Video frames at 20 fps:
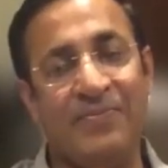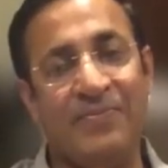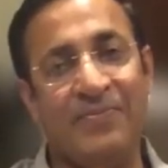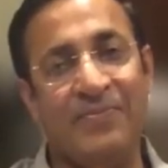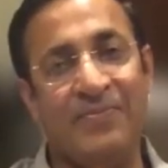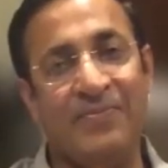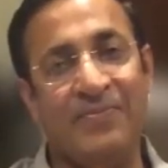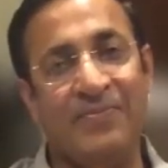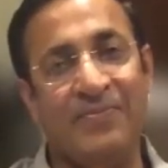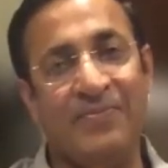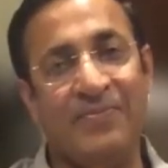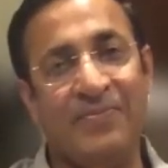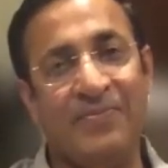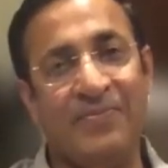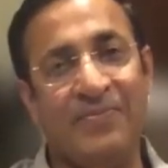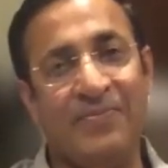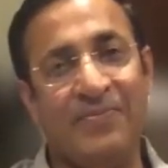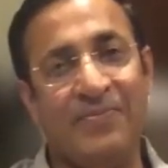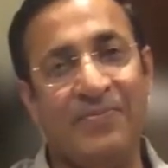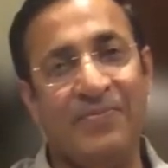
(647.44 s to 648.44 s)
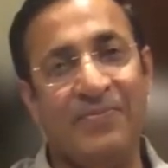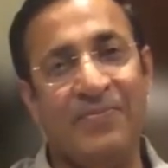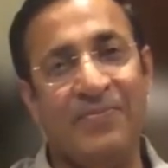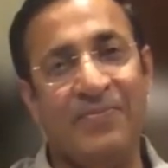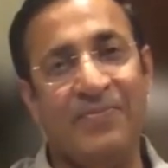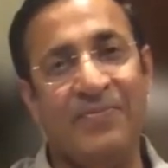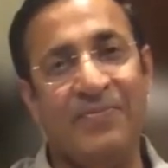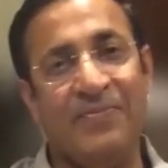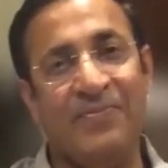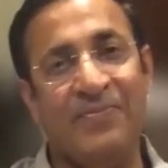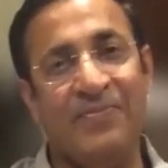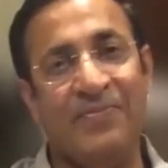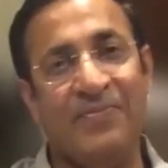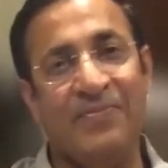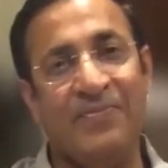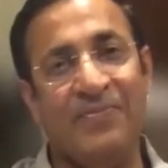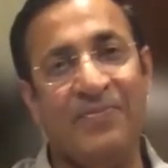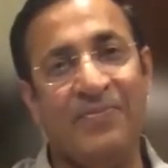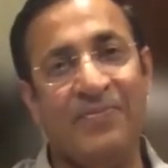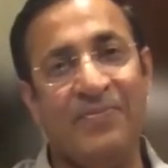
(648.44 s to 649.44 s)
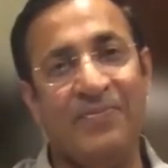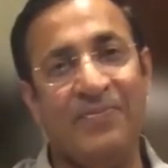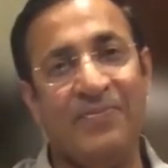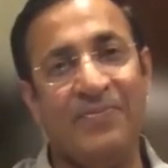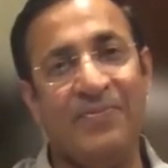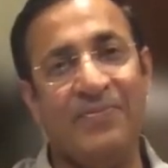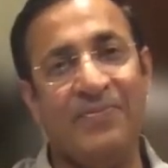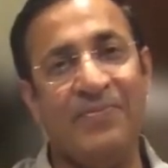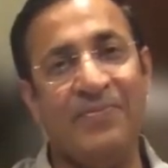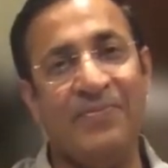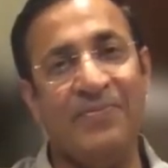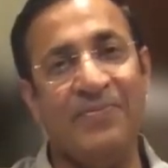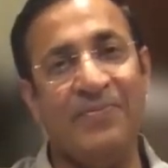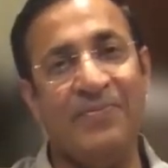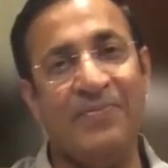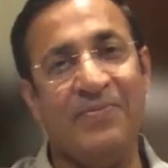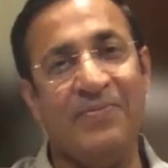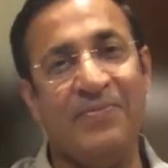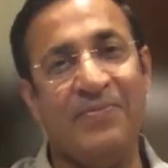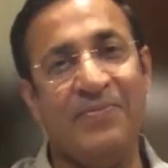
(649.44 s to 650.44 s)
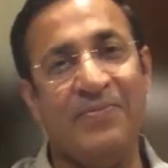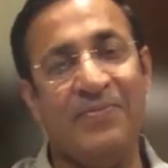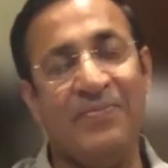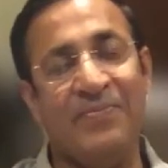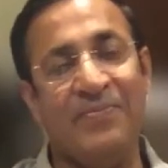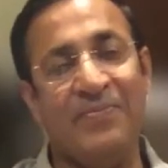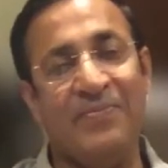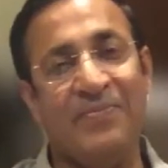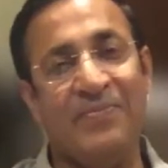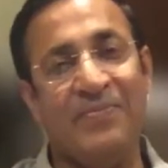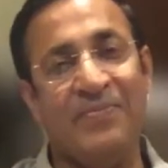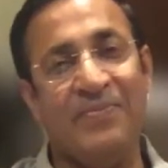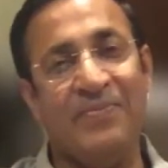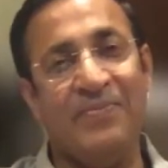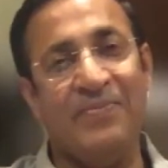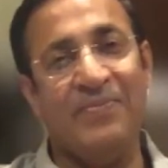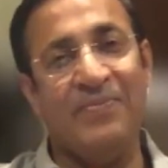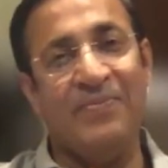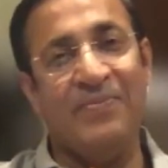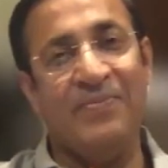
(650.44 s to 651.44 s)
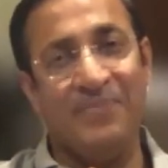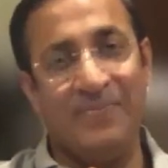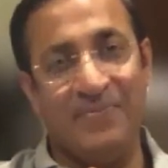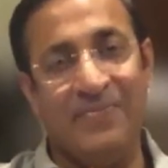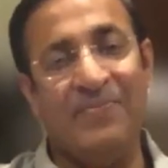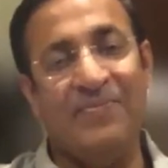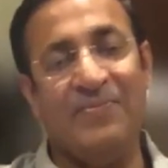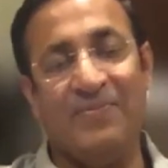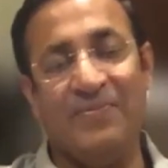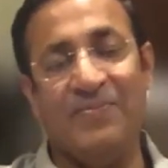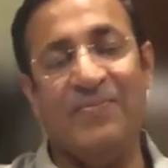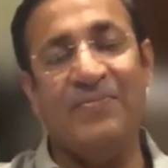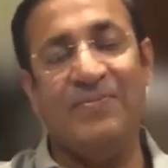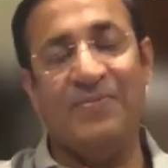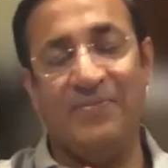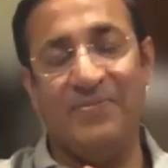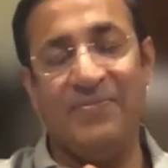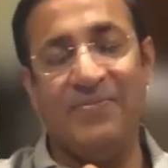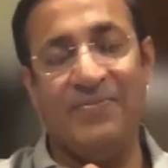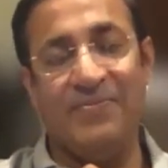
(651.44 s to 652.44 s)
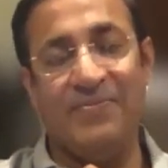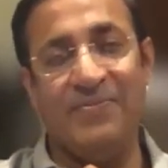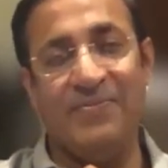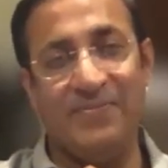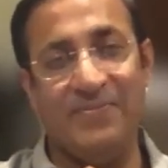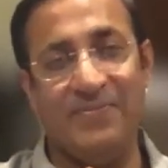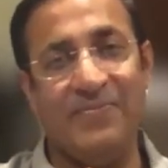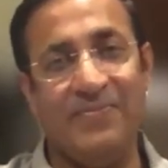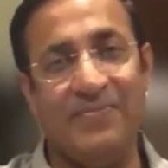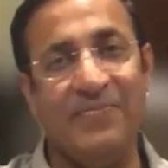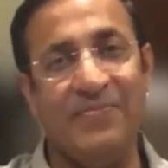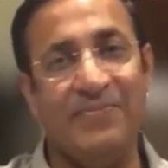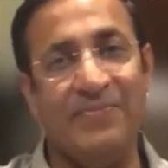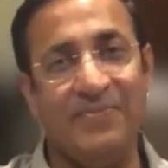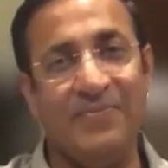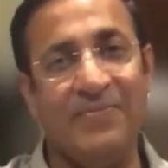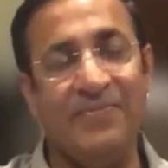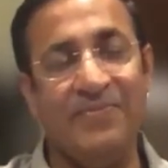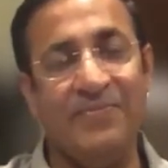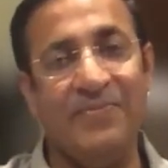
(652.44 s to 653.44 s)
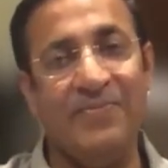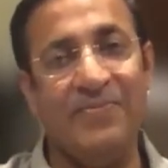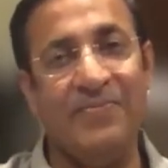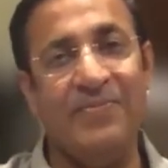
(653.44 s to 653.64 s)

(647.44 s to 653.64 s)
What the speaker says: The person shown says nothing.